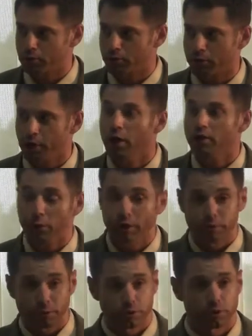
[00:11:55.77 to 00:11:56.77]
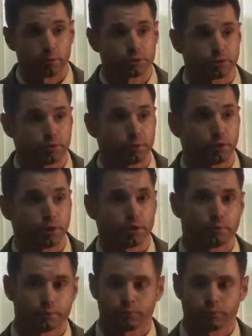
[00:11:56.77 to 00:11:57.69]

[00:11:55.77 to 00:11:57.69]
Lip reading: free? They rank them in terms of liberty.